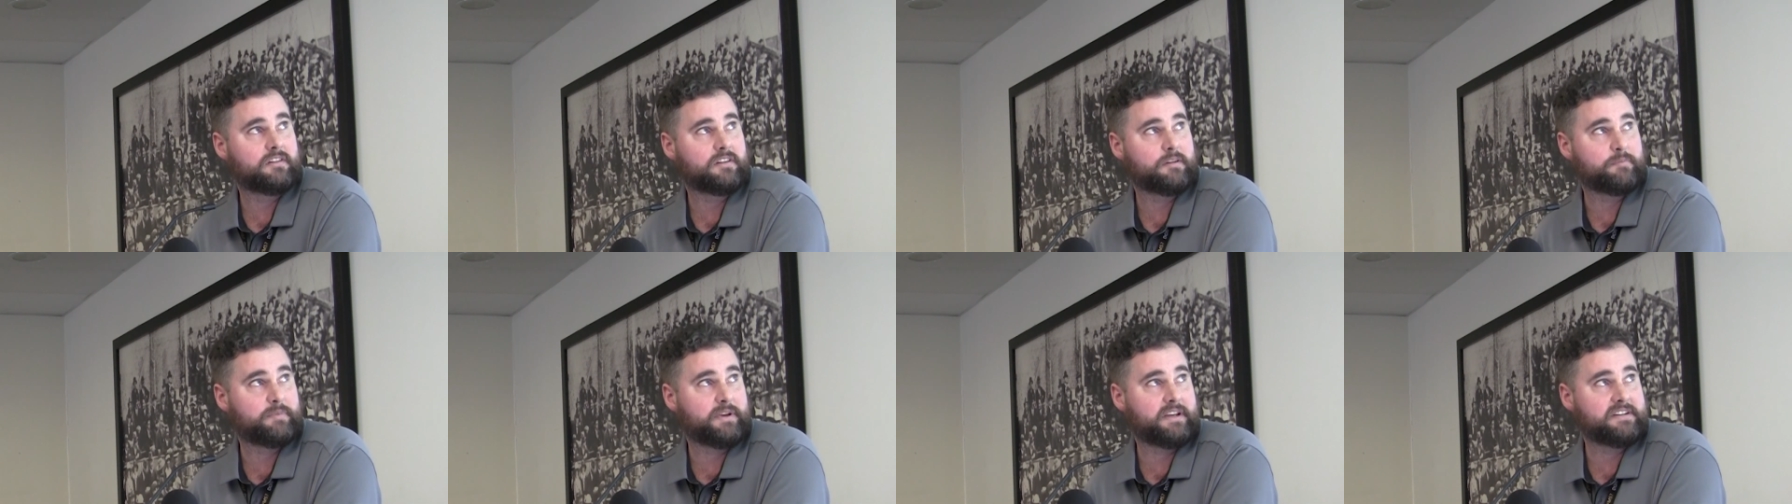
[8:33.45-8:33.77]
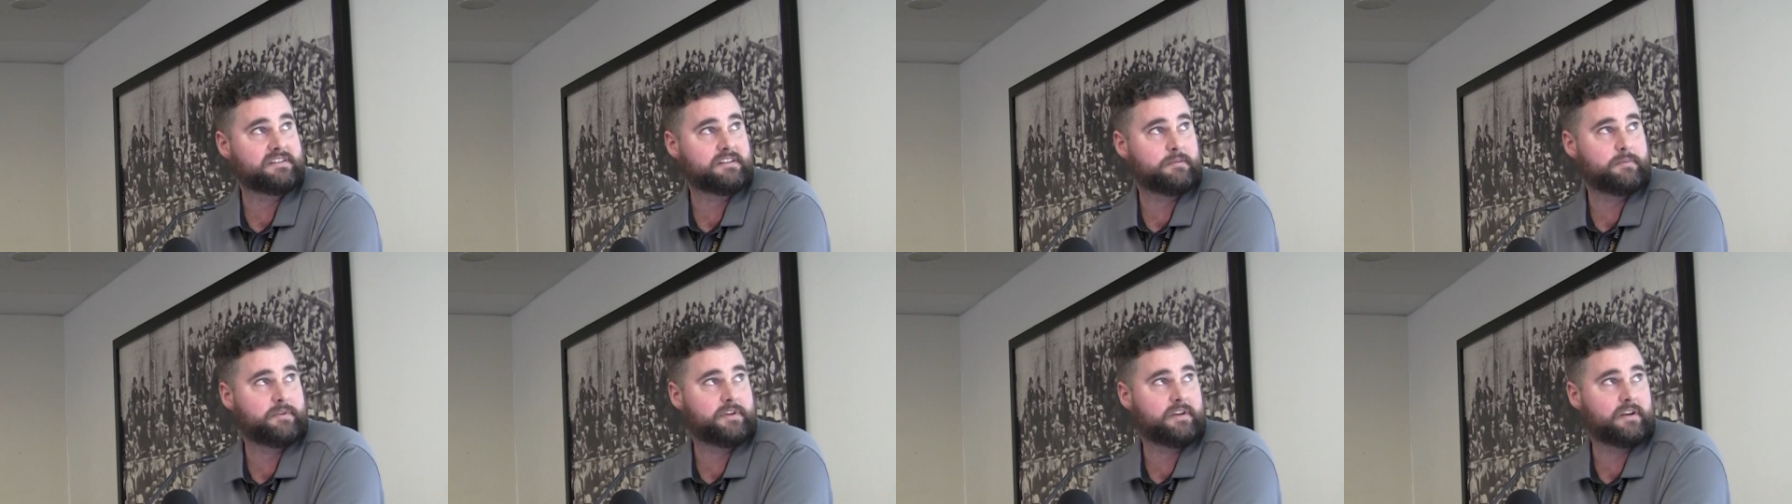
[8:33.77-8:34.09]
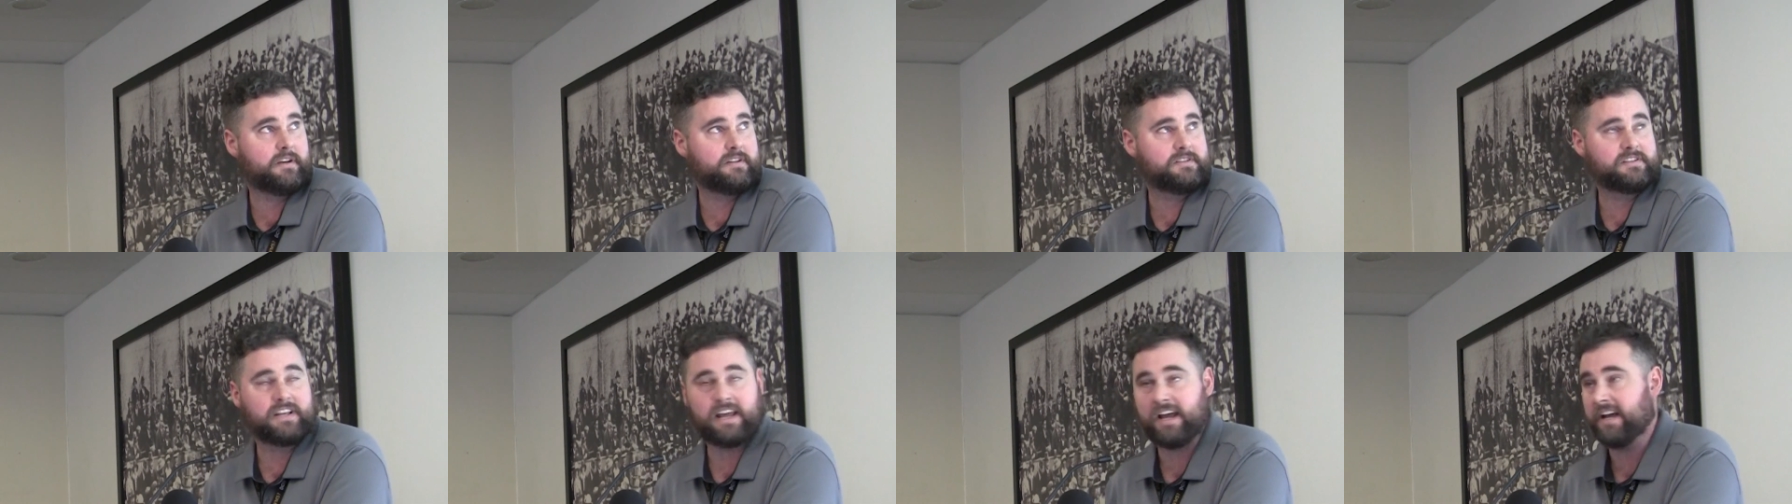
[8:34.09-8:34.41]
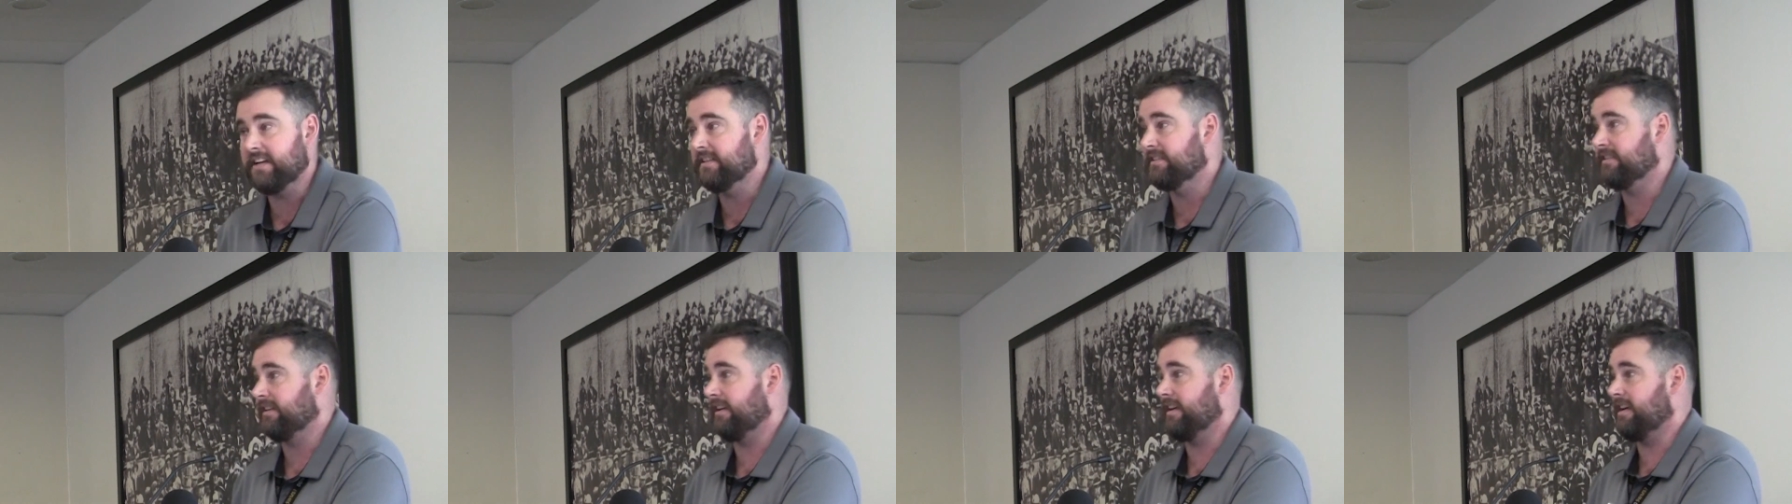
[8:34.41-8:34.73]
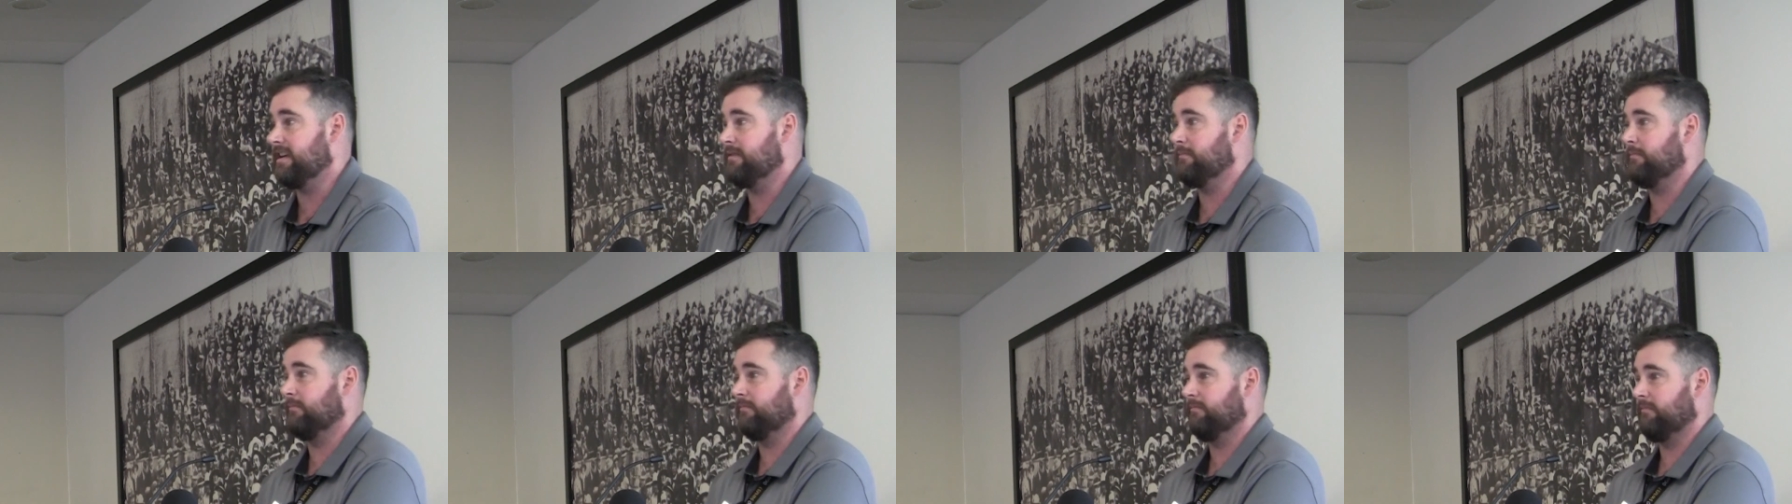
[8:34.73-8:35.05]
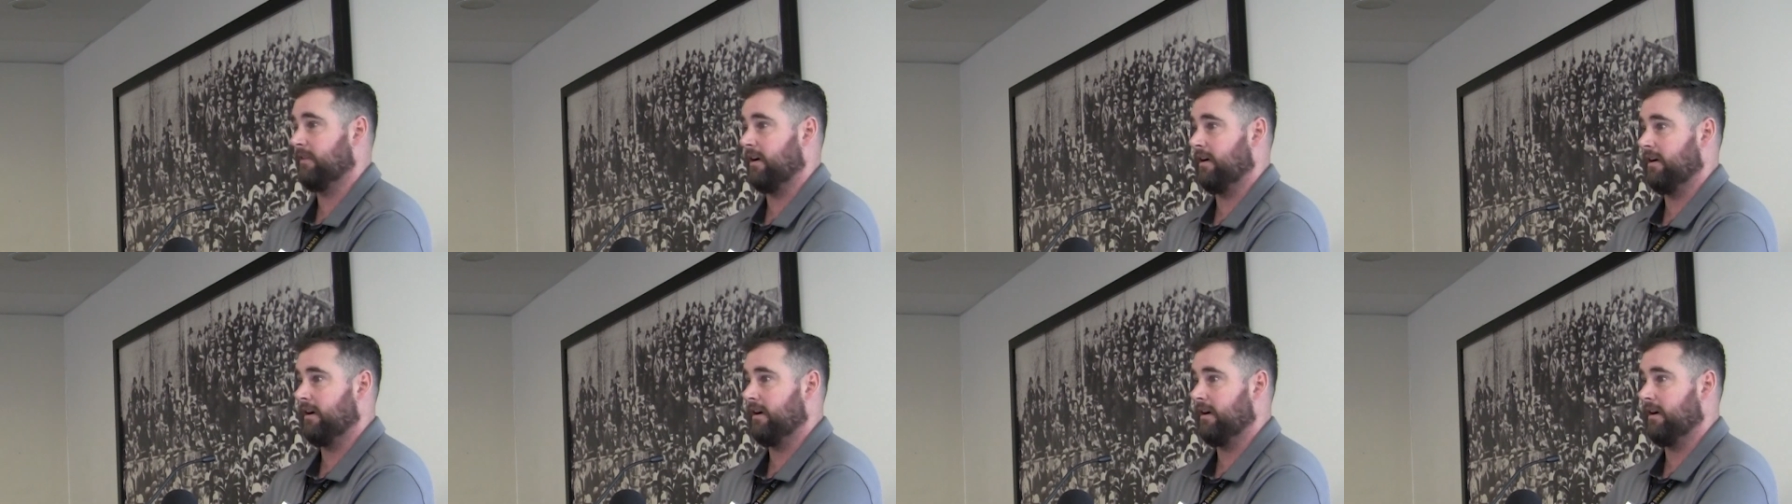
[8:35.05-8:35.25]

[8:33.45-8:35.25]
the PCB goes, Hey, team,